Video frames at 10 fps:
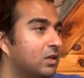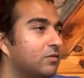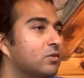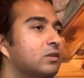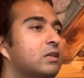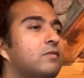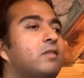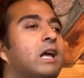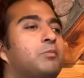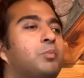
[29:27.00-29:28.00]
If you
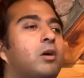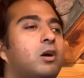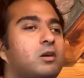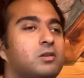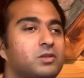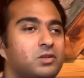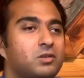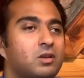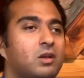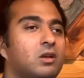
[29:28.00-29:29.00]
give that
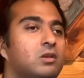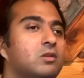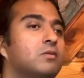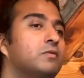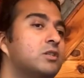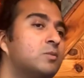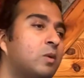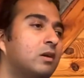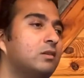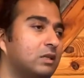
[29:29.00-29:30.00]
pause, you're
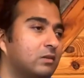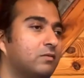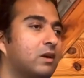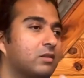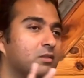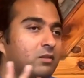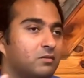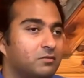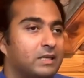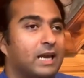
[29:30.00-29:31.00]
responding rather
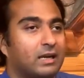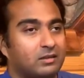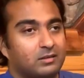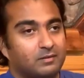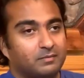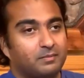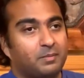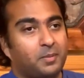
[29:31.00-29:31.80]
than reacting.